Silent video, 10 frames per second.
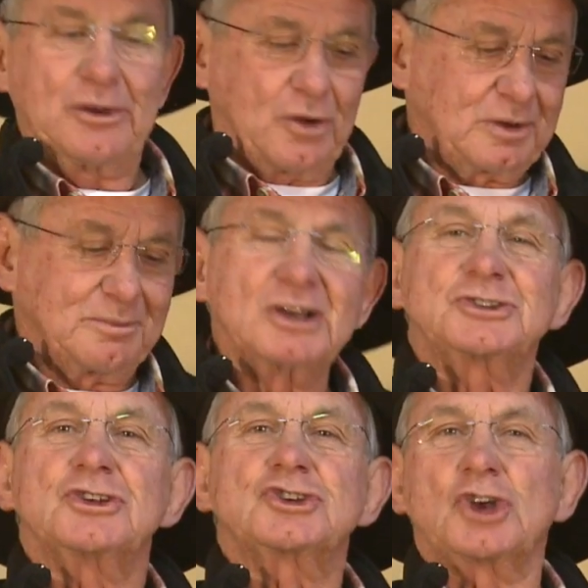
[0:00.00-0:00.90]
wrote most
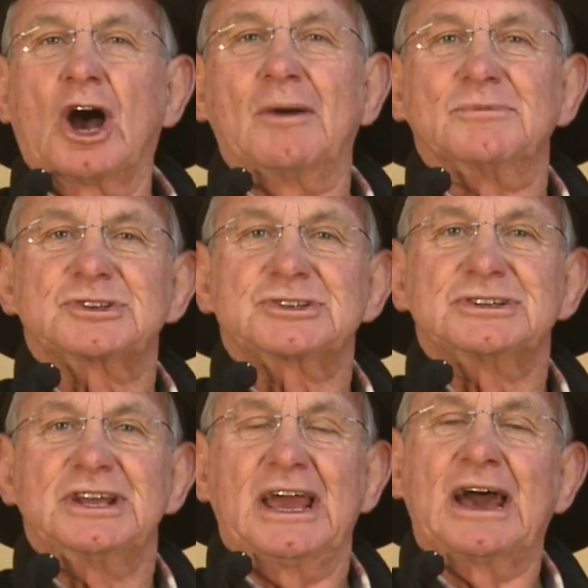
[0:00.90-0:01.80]
of the Psalms
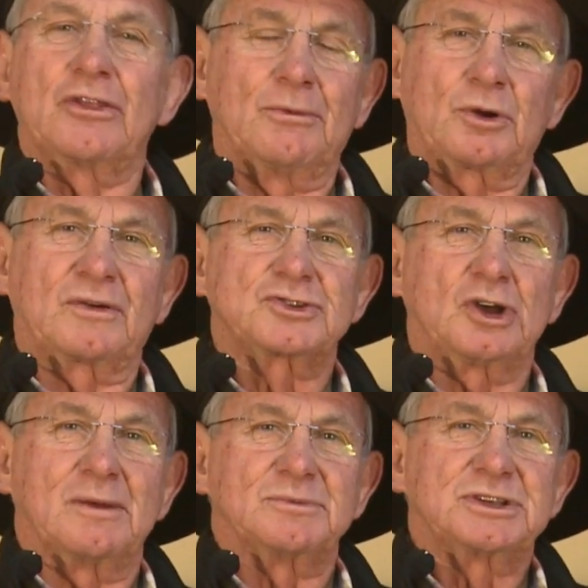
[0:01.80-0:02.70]
out of the book of
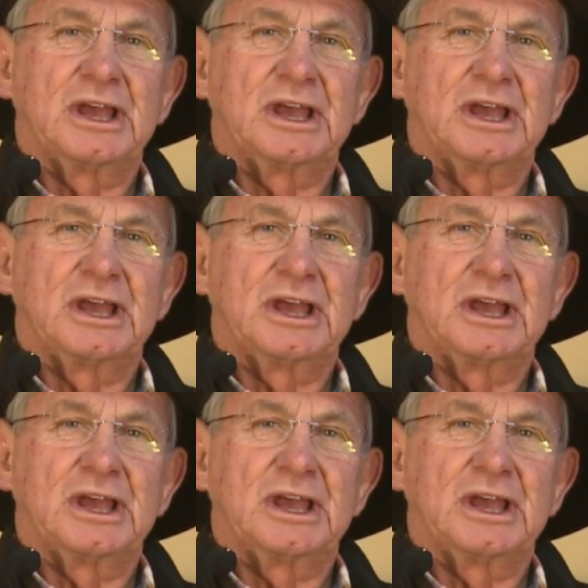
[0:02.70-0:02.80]
Psalms.